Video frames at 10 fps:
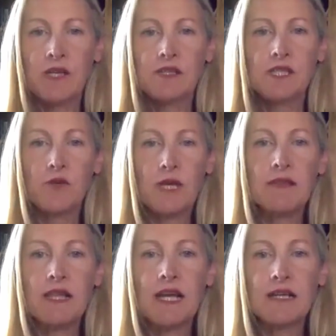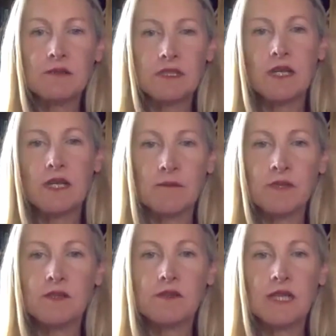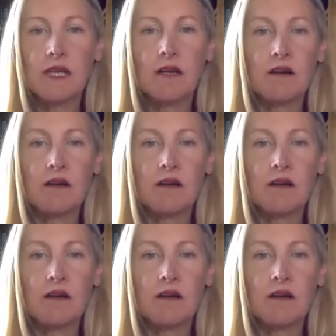So in the language that I'm using,